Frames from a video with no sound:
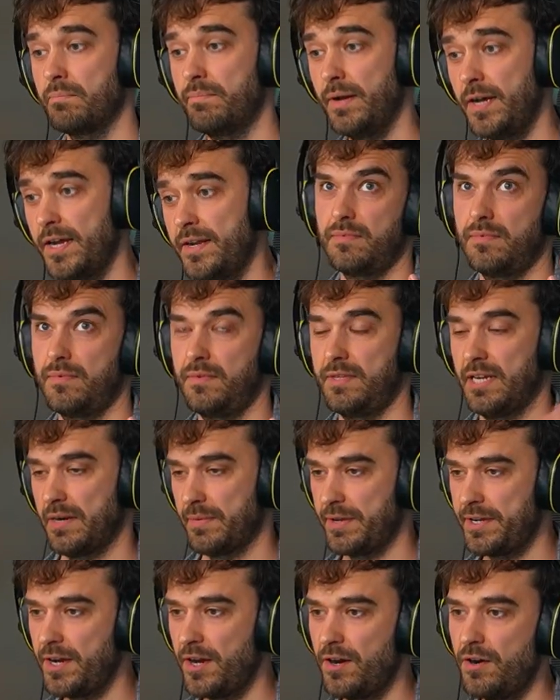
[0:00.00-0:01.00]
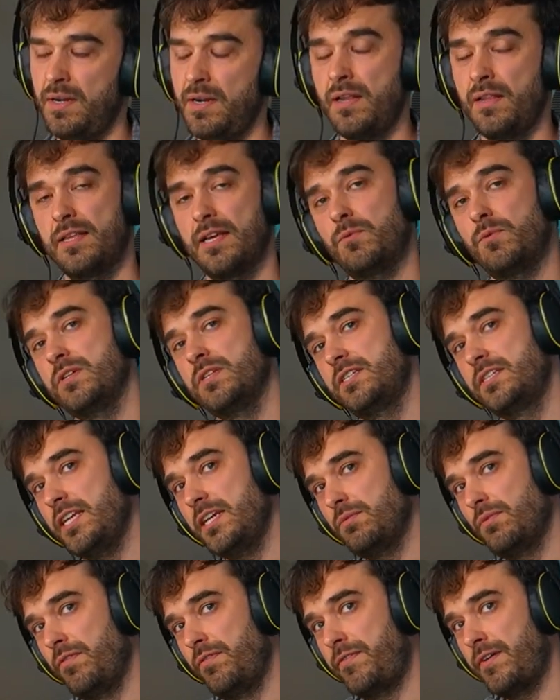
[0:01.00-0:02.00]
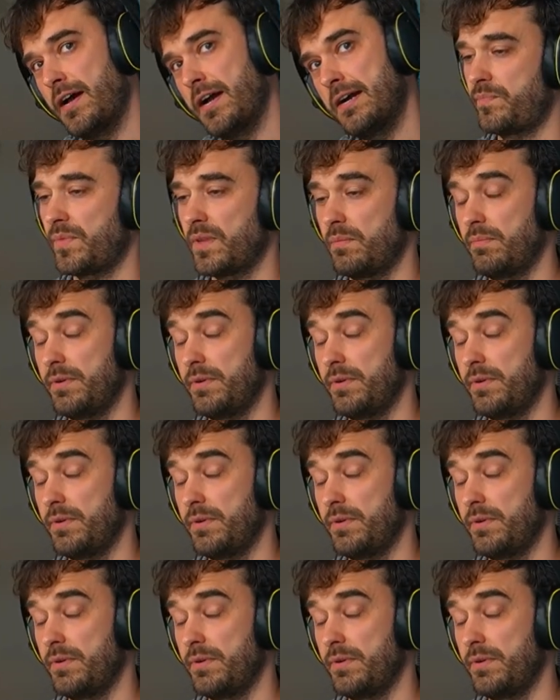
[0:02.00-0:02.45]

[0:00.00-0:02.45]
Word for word: But there we go, that one SQL file. But